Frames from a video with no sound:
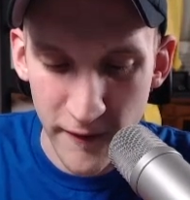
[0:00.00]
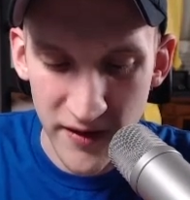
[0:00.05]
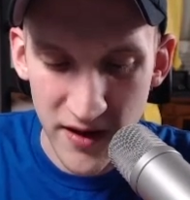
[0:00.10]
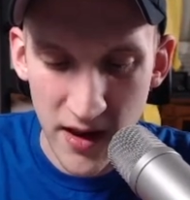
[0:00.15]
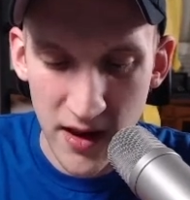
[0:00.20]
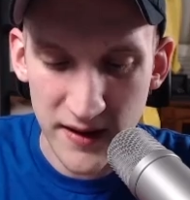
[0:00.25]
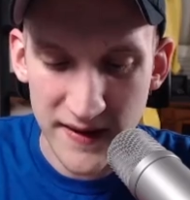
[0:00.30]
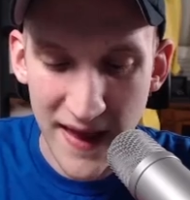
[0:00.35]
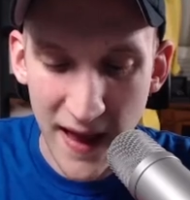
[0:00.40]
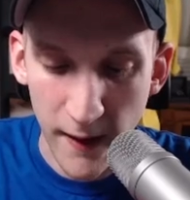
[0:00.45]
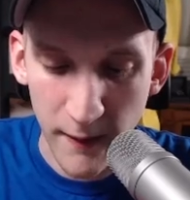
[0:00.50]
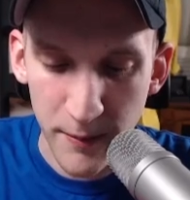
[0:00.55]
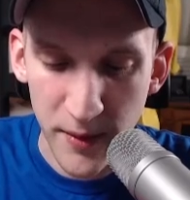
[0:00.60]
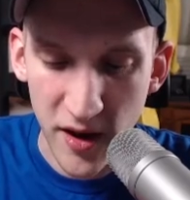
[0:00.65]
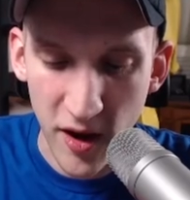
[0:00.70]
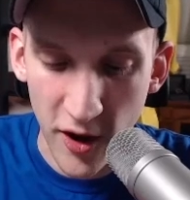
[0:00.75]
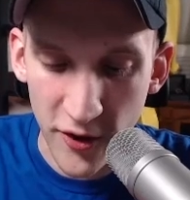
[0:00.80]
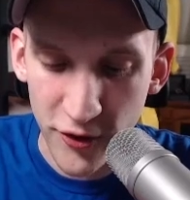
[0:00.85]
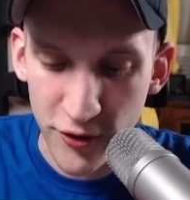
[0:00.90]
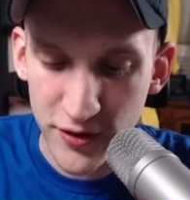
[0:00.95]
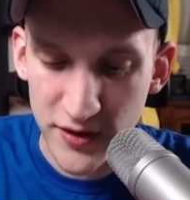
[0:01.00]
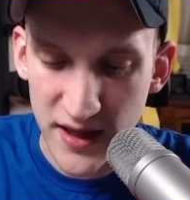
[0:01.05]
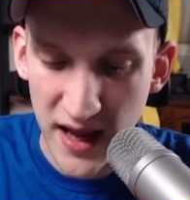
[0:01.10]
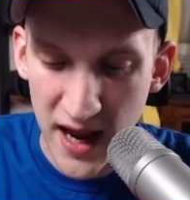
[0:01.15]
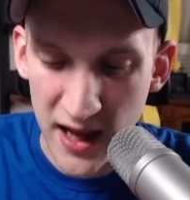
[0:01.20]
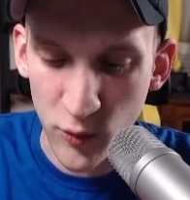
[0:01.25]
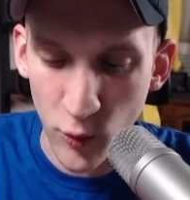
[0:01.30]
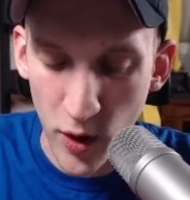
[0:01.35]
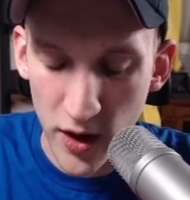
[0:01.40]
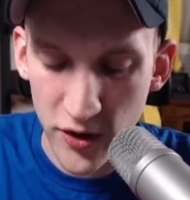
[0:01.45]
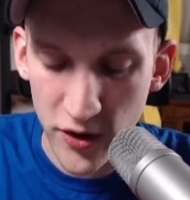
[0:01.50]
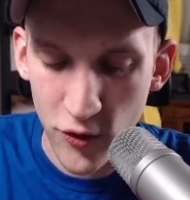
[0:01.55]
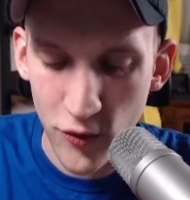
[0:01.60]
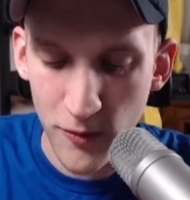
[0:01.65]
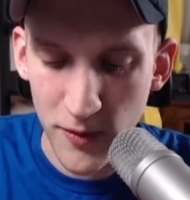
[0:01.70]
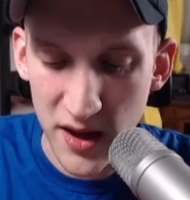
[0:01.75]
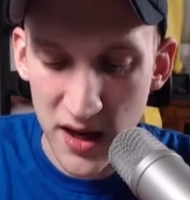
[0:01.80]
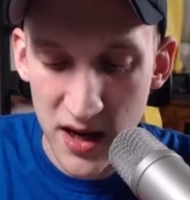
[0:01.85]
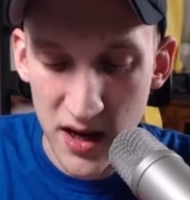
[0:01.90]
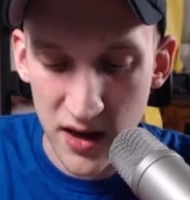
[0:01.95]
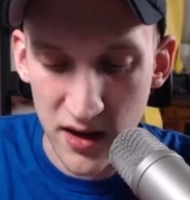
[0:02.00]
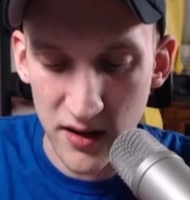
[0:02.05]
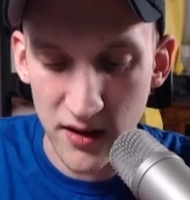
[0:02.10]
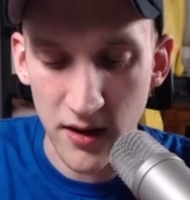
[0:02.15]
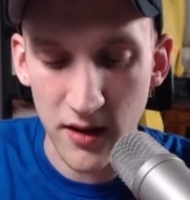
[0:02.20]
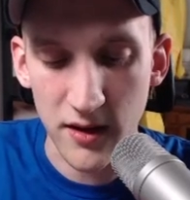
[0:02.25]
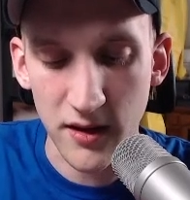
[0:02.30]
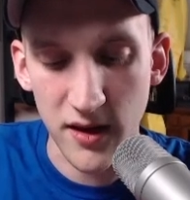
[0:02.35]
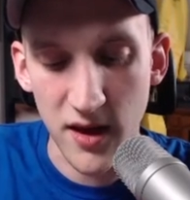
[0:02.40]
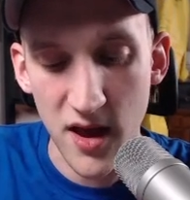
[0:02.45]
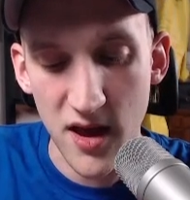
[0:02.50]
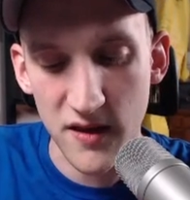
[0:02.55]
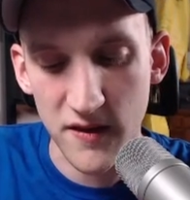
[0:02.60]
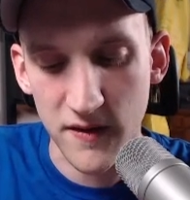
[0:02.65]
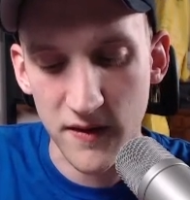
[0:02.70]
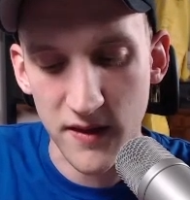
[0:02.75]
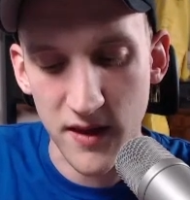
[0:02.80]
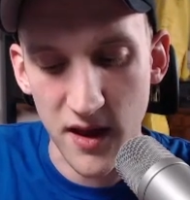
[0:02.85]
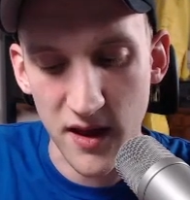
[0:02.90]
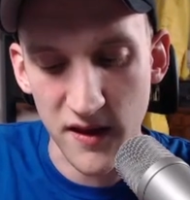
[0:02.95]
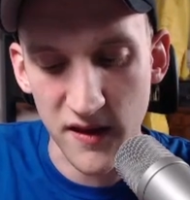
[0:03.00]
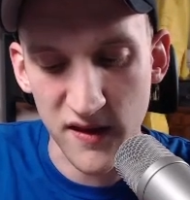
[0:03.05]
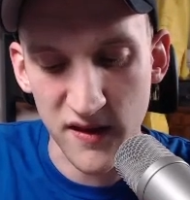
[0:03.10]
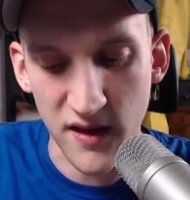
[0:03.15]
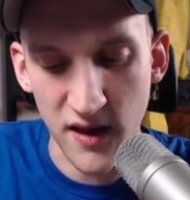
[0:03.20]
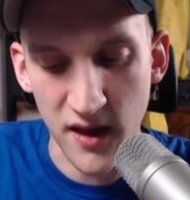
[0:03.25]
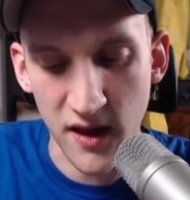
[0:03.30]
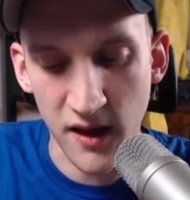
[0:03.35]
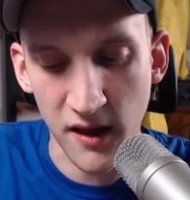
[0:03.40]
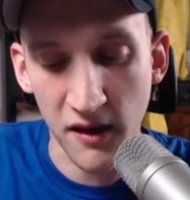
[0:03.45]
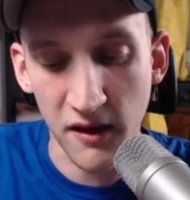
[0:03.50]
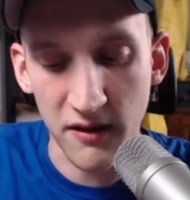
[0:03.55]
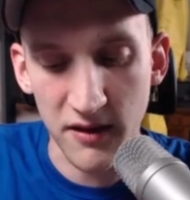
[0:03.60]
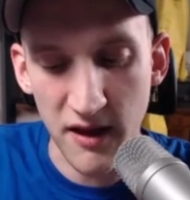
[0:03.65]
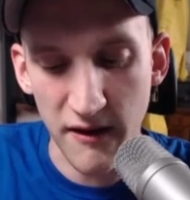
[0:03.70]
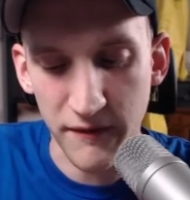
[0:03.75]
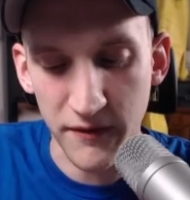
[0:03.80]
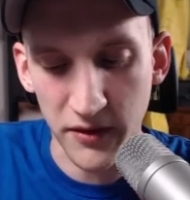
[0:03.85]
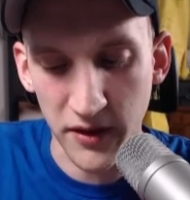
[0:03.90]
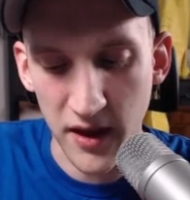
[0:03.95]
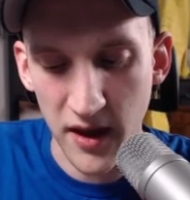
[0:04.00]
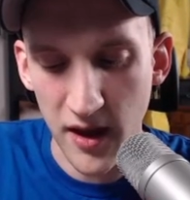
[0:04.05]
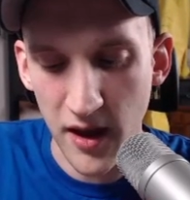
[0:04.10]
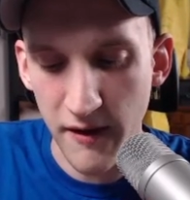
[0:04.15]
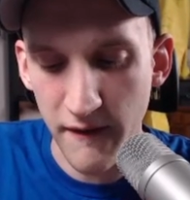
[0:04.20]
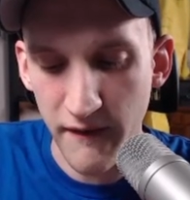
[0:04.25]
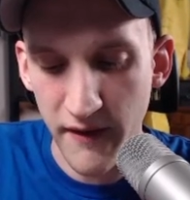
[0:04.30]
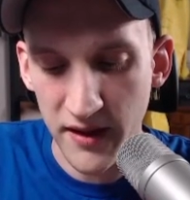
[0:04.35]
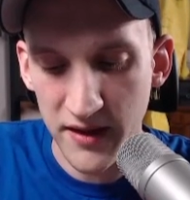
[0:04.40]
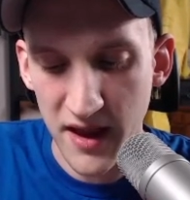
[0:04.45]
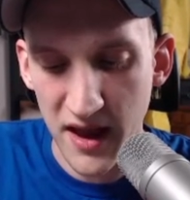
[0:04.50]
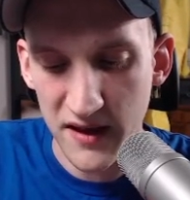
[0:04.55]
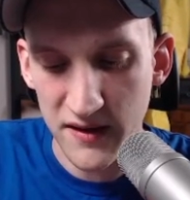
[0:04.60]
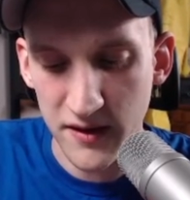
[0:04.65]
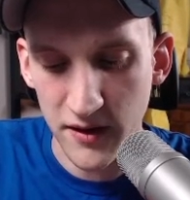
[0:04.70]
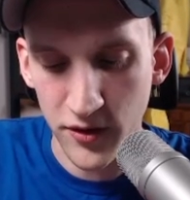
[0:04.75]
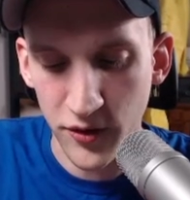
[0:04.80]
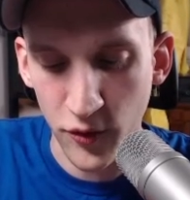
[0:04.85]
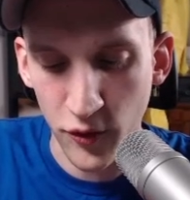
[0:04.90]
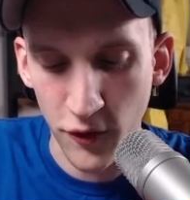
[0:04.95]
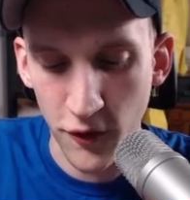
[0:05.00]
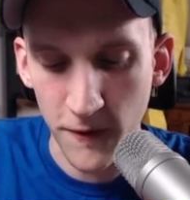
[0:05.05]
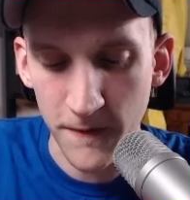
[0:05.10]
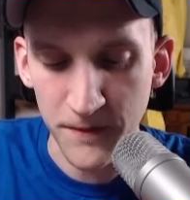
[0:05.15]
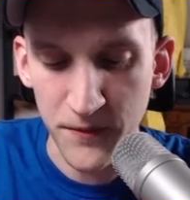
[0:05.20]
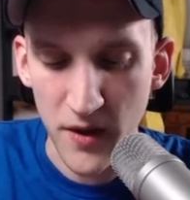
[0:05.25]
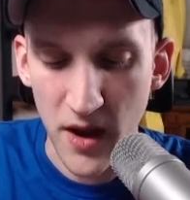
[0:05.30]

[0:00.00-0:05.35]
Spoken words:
and it has helped me understand what you mean. Yes, that is definitely a fantastic tool.